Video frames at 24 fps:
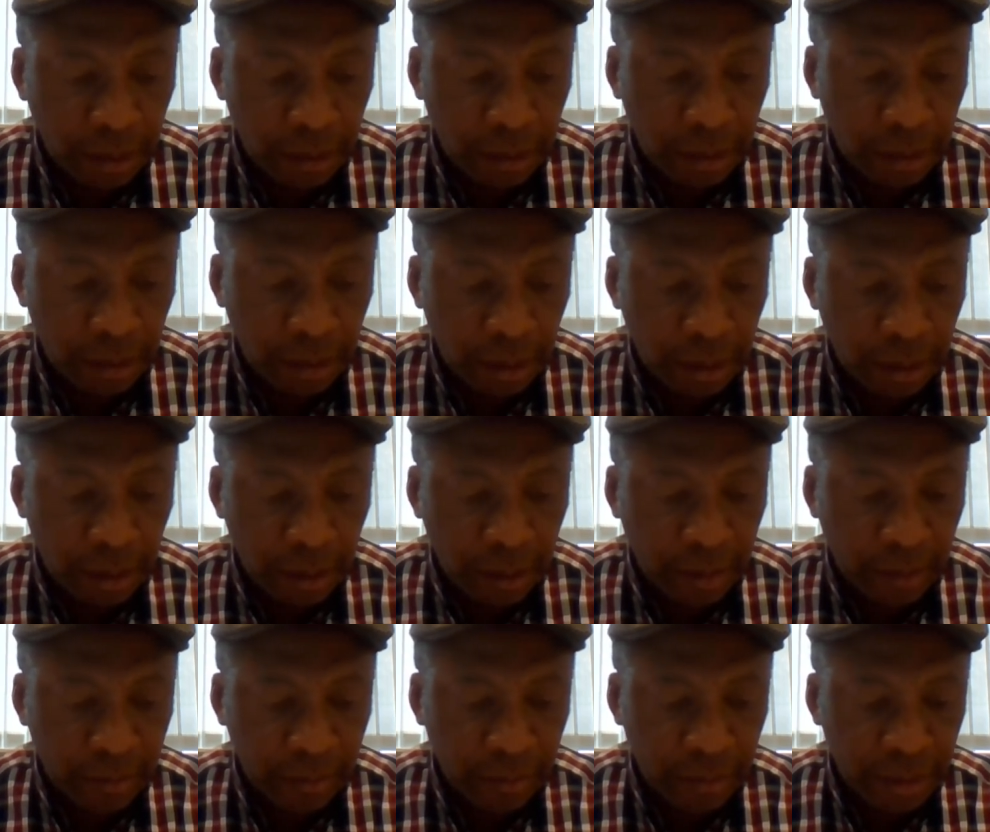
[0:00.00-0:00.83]

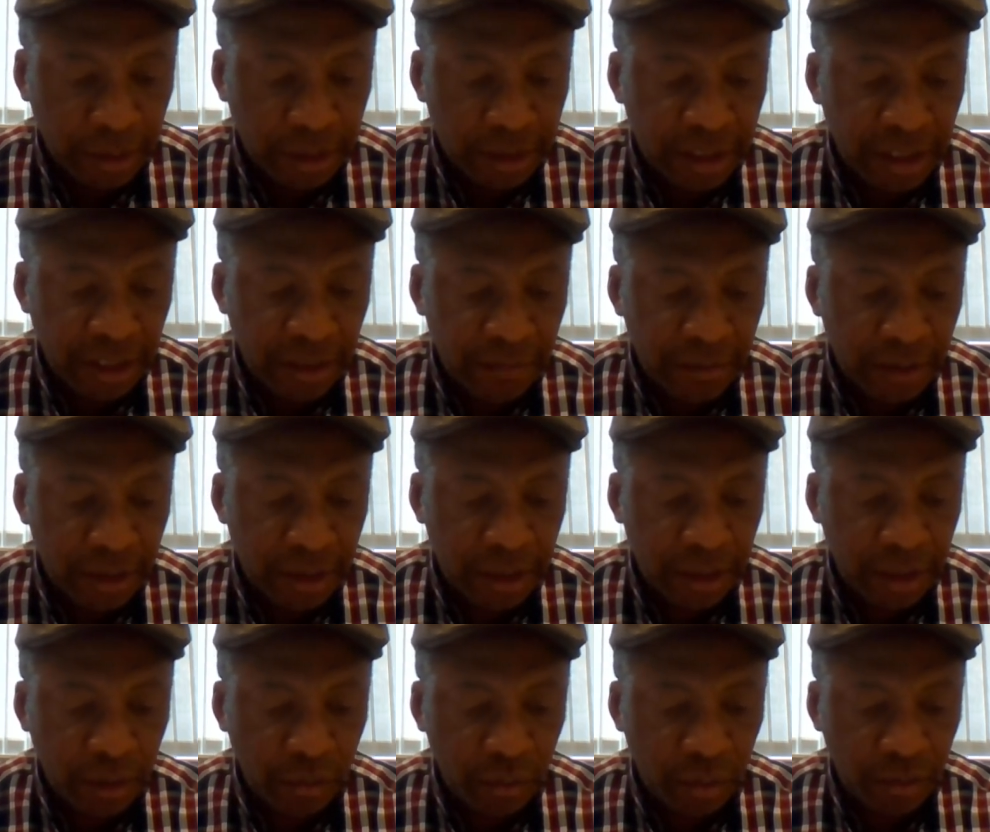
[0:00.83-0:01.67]
the
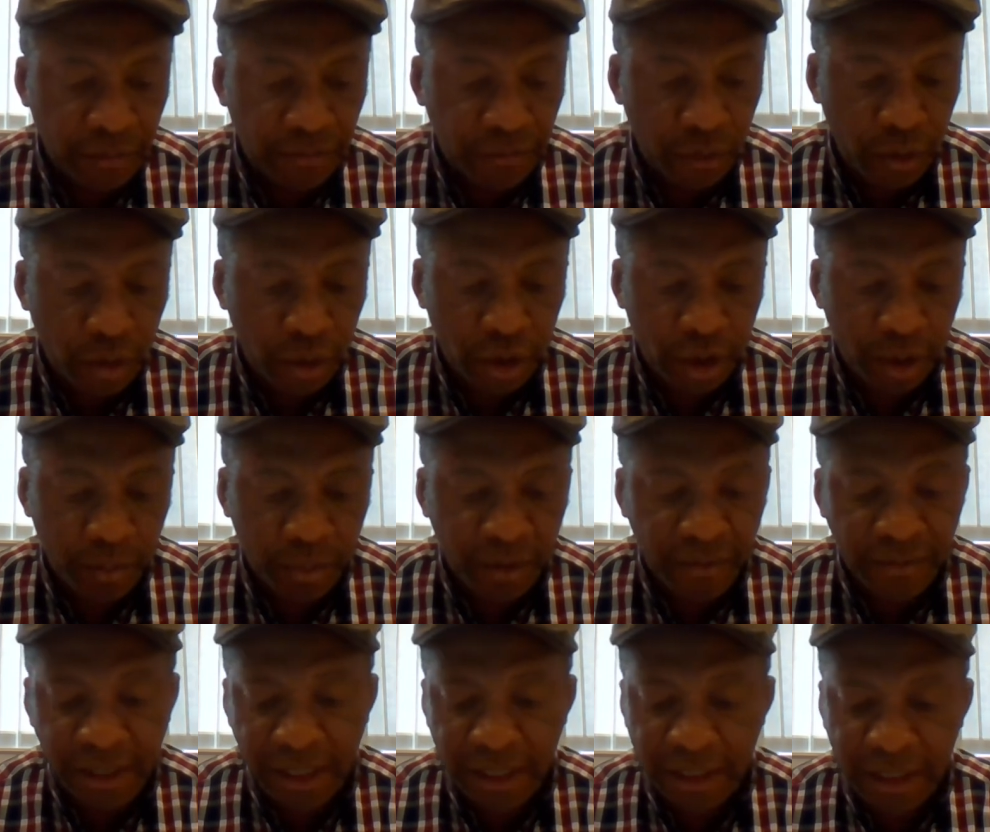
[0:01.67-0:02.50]
CFDC will focus on
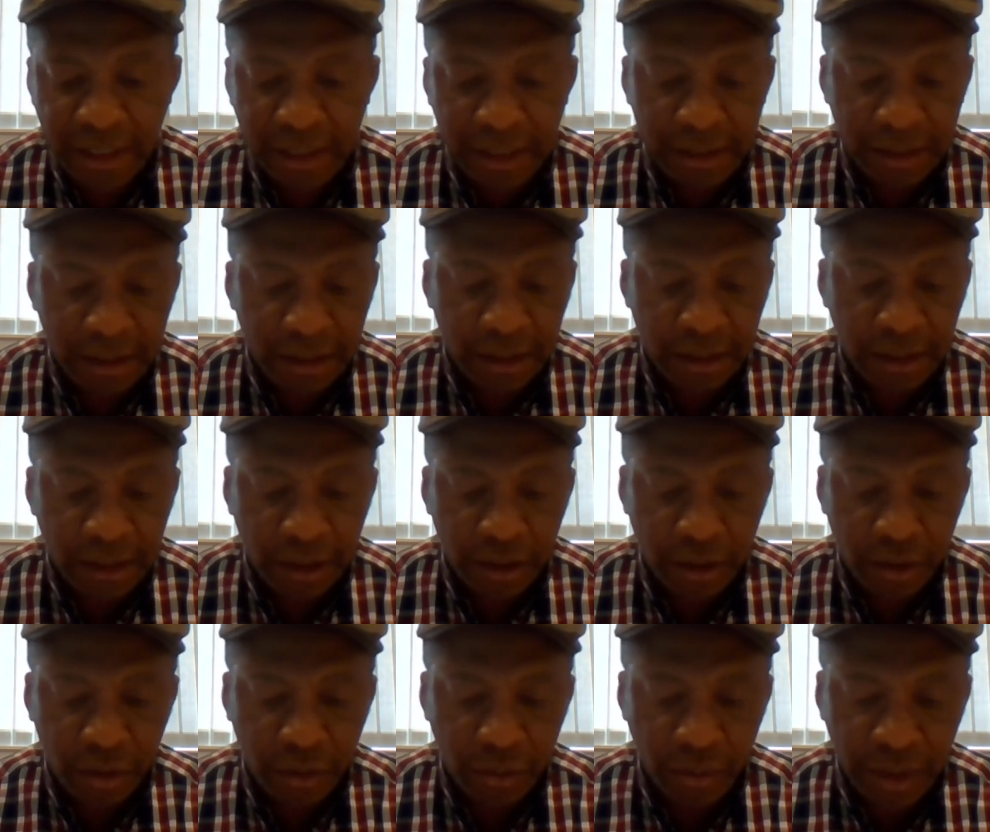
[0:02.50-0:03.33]
providing
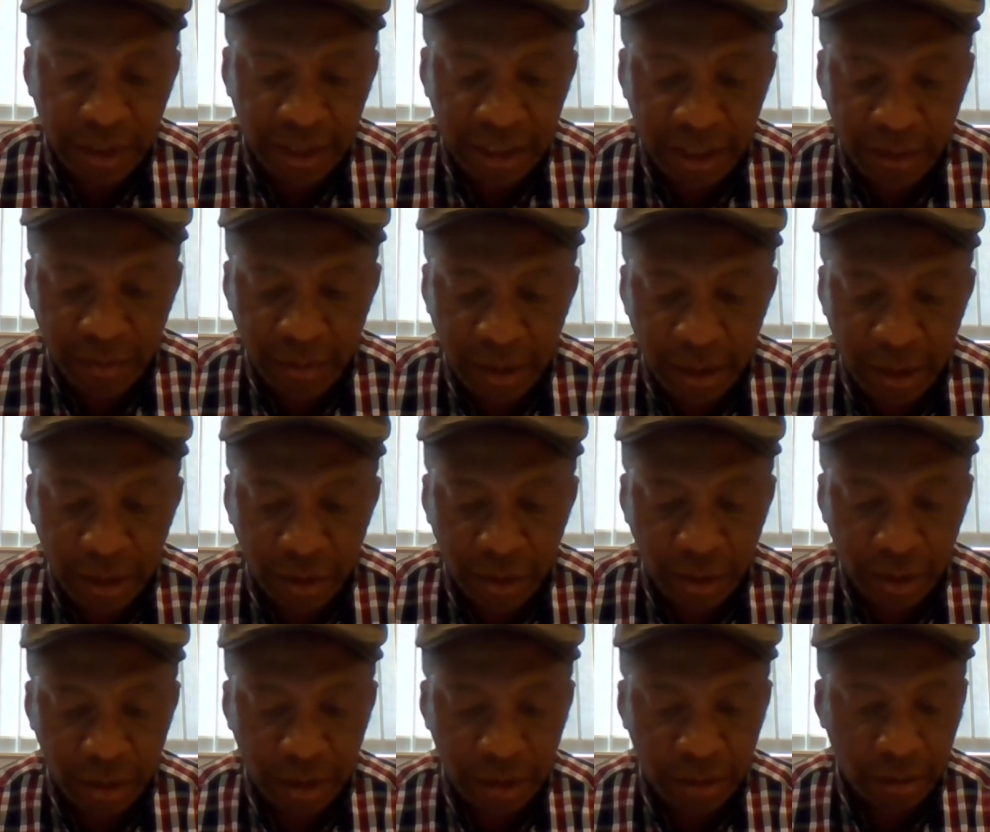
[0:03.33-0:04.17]
assistance to SMEs,